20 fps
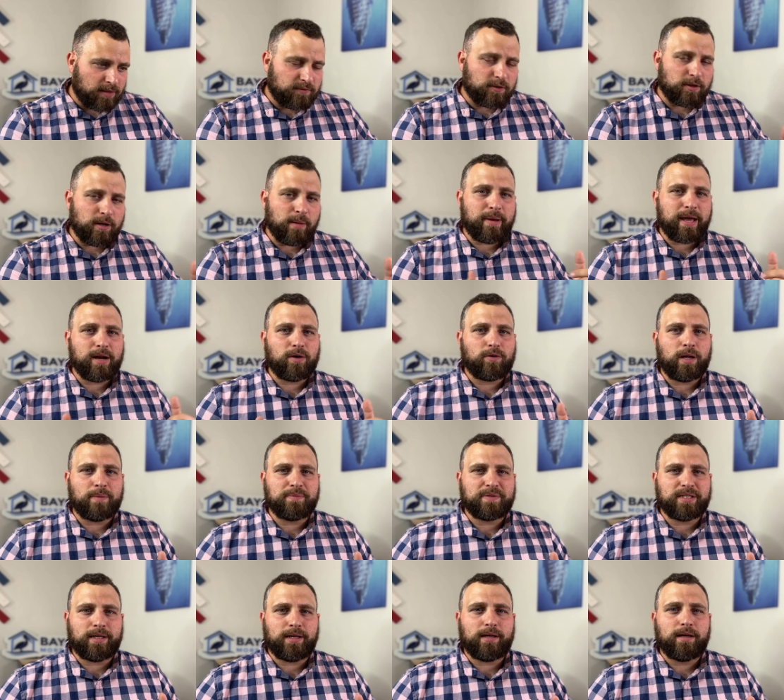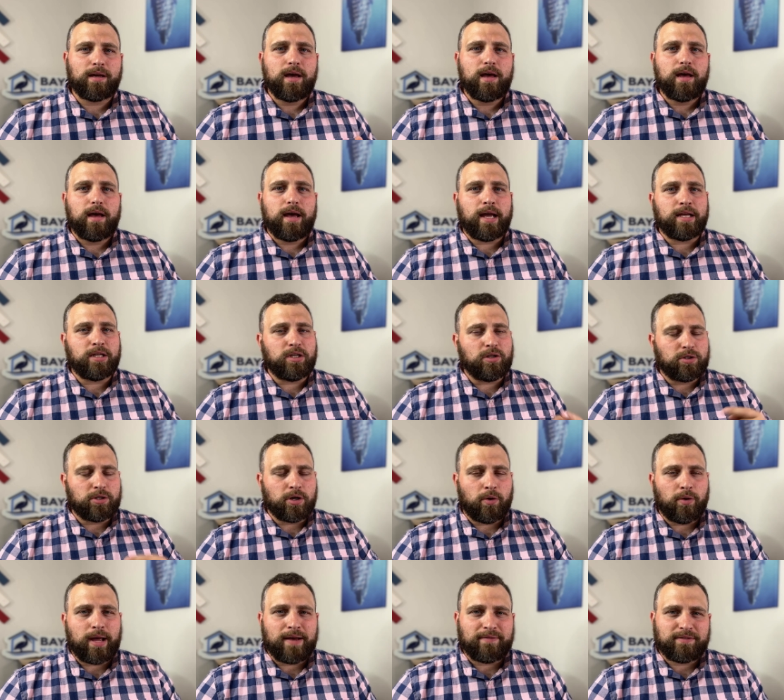for a bankruptcy and you
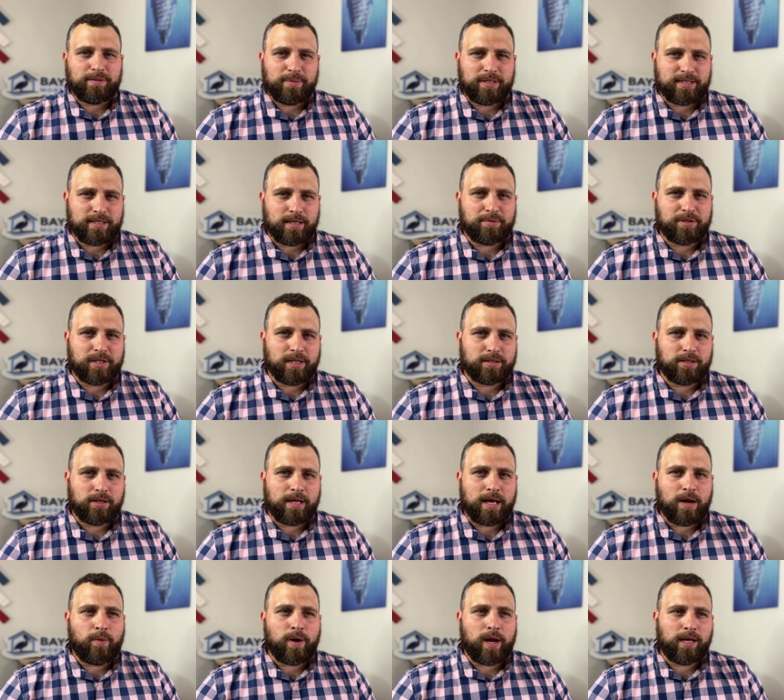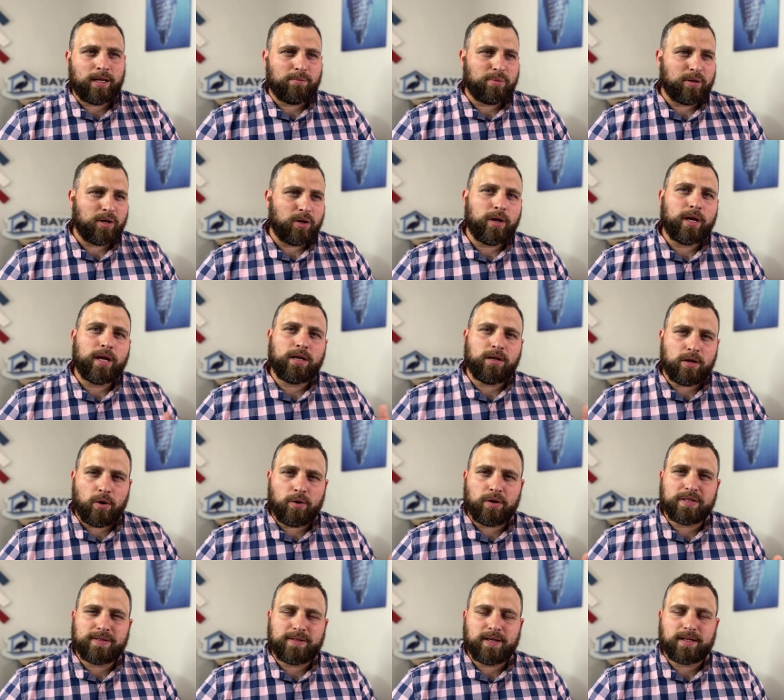don't have to be subject to that waiting period
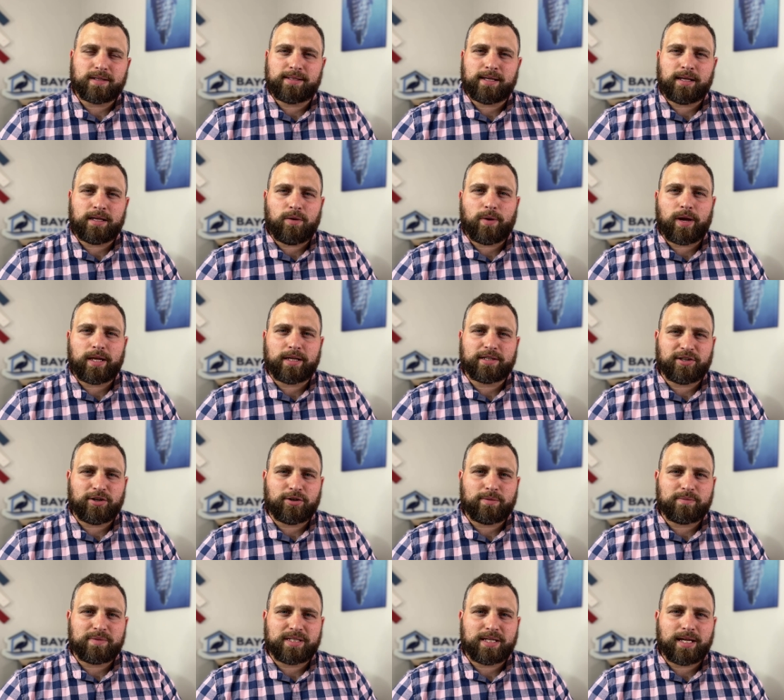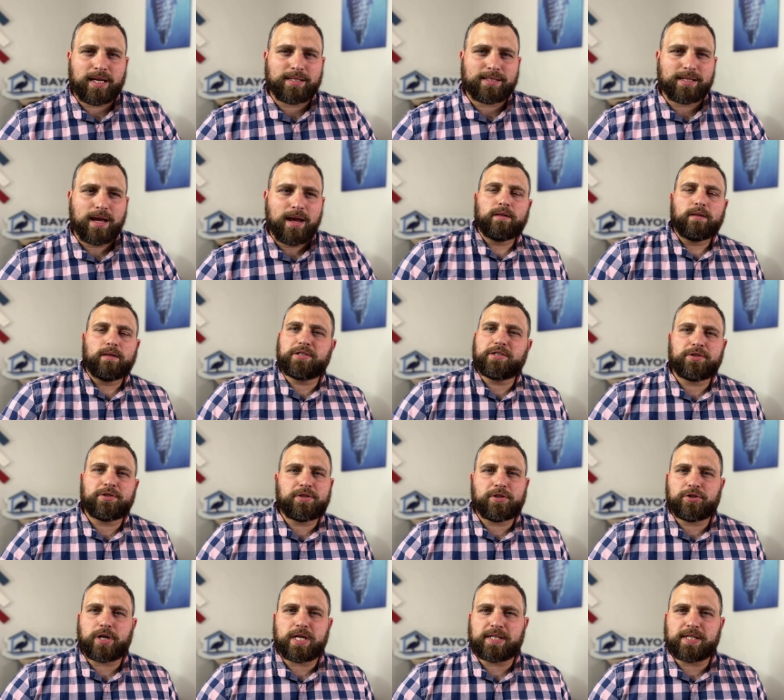known as the extenuating circumstance. Let's just
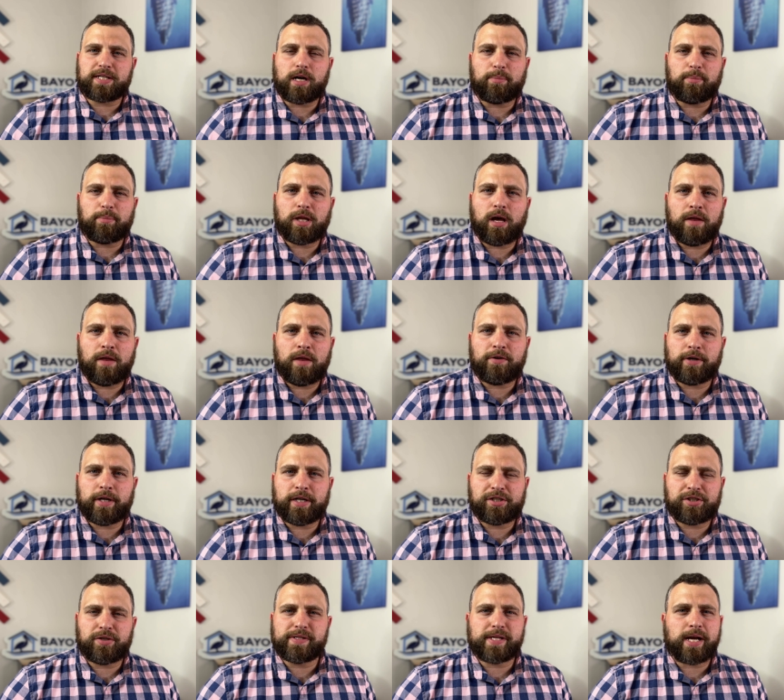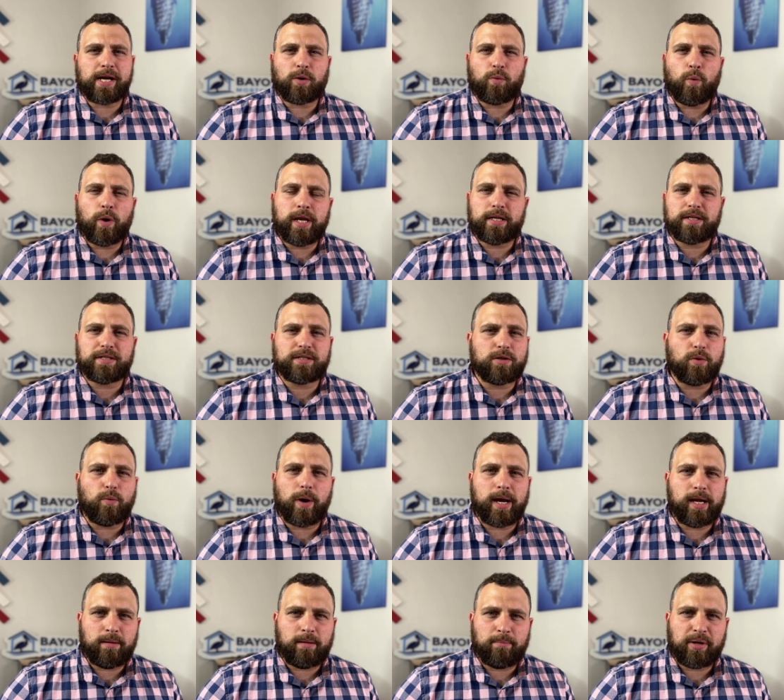address a couple of other issues like when does the
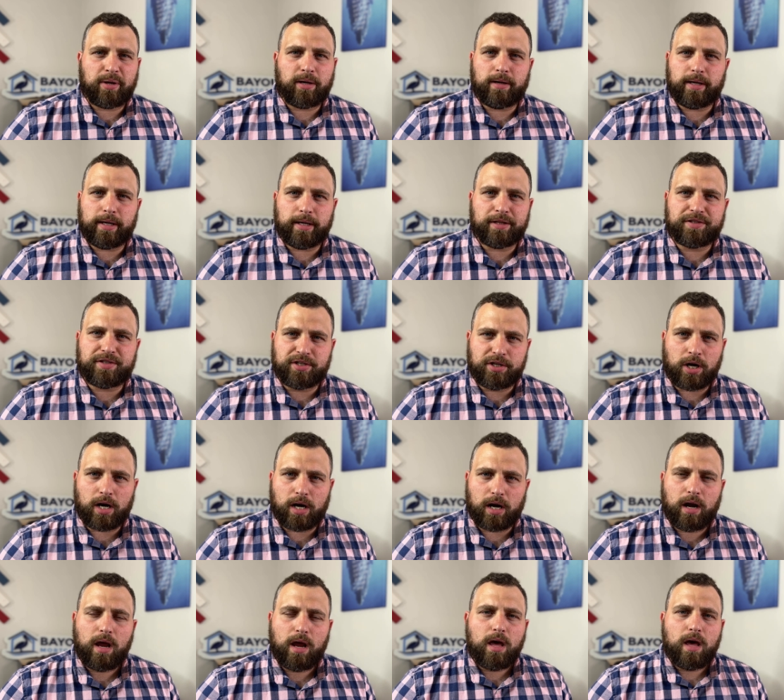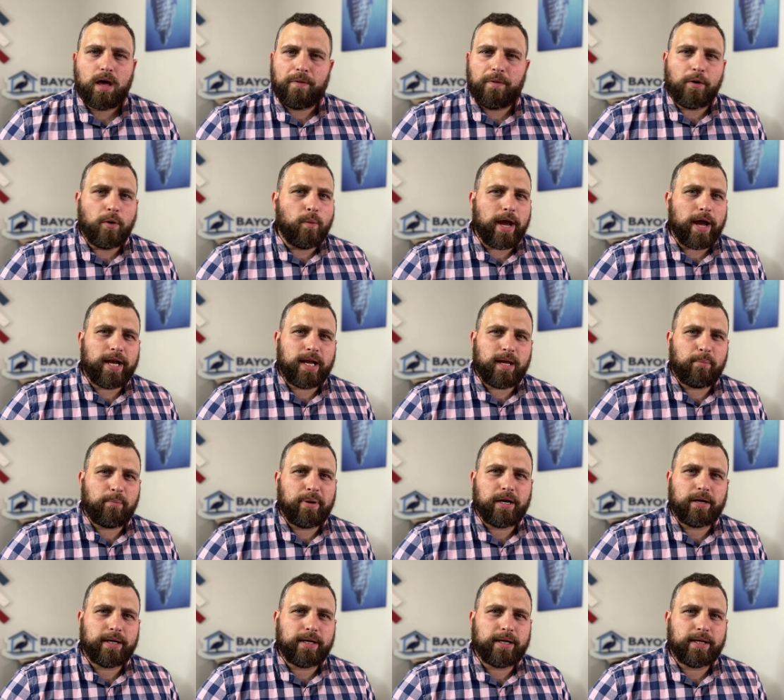waiting period start? The waiting
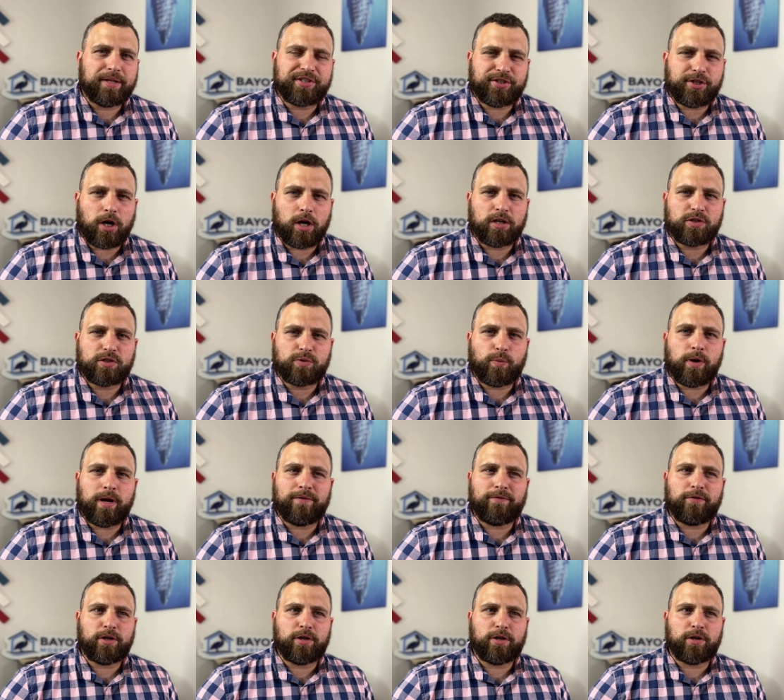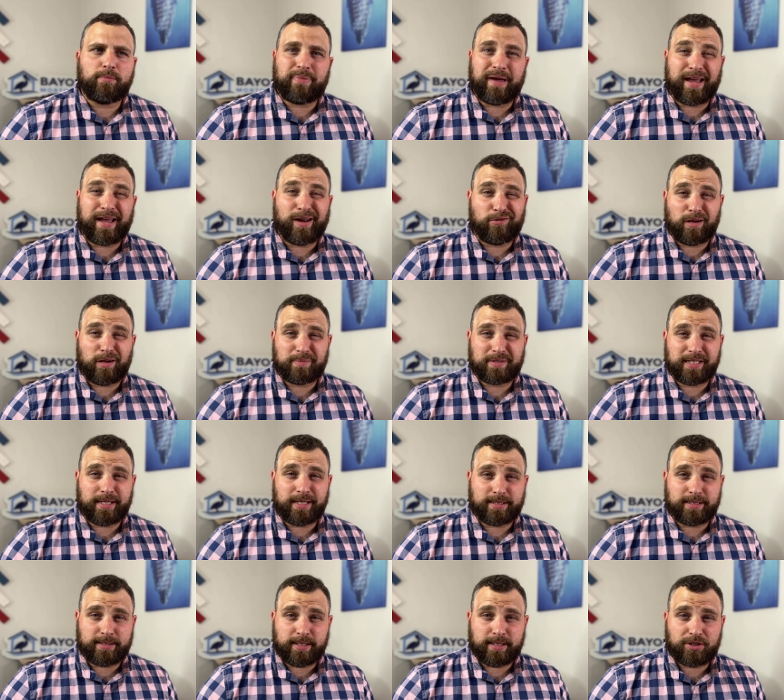period starts whenever your bankruptcy
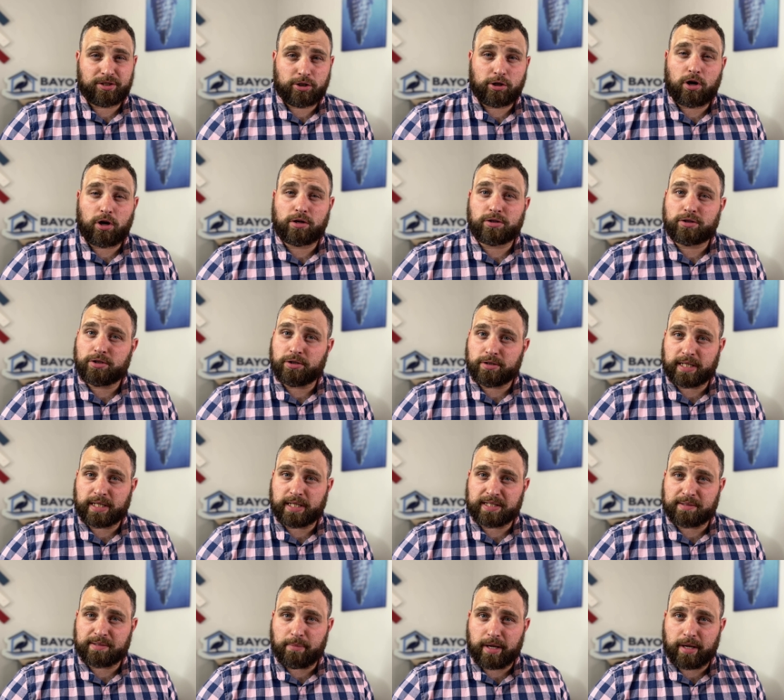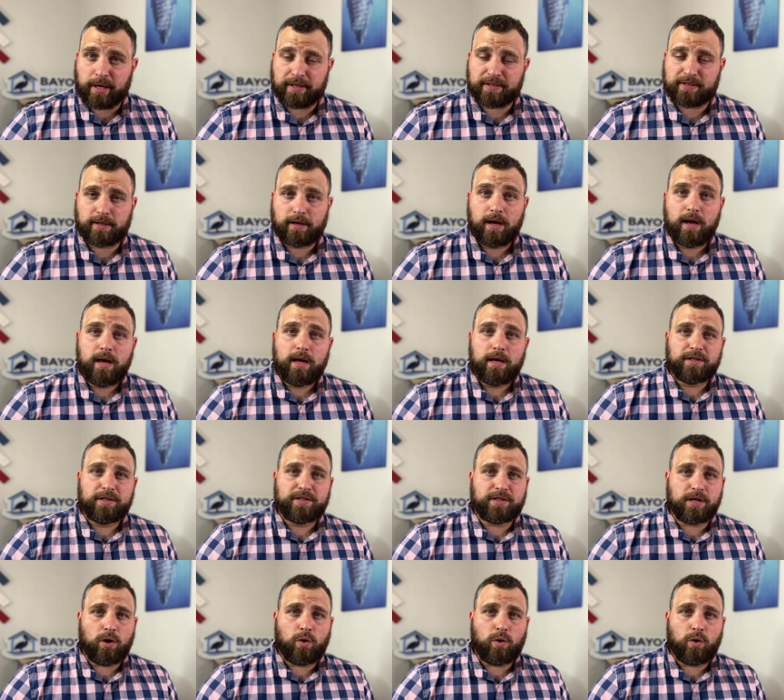is discharged or dismissed.
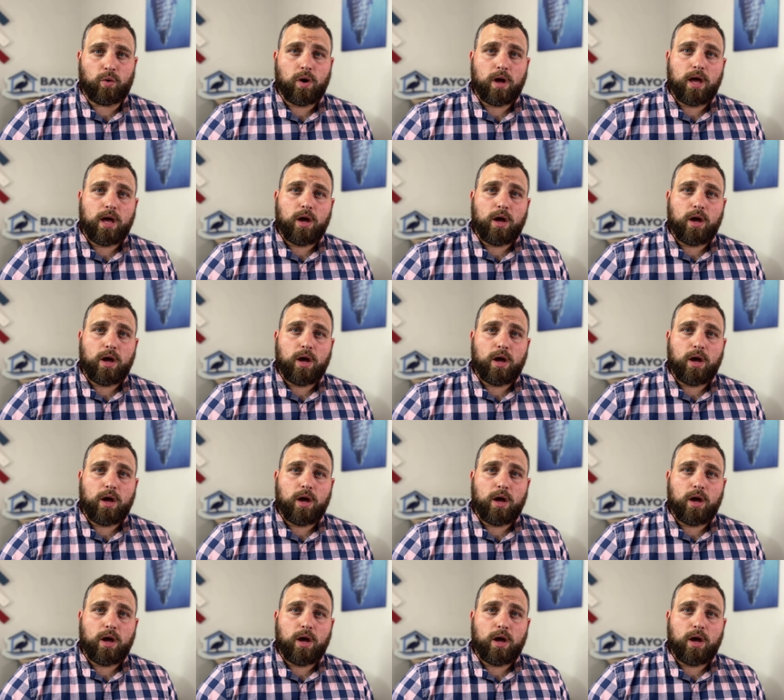So